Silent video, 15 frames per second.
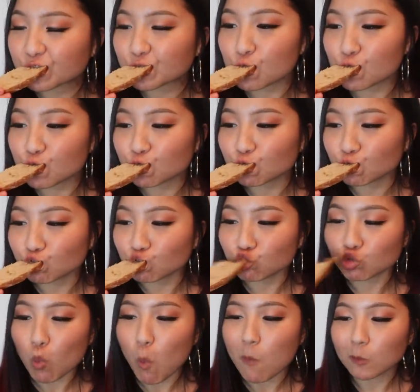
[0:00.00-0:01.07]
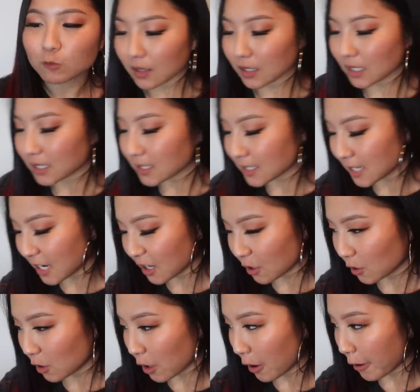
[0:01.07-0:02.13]
Mm-hmm. Let's take a
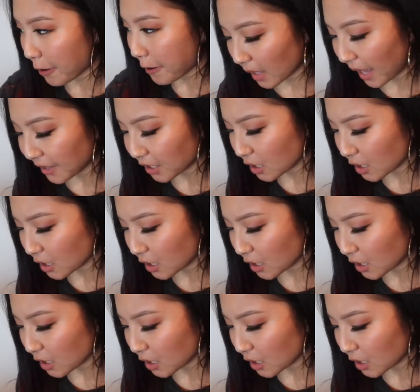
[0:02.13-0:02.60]
look at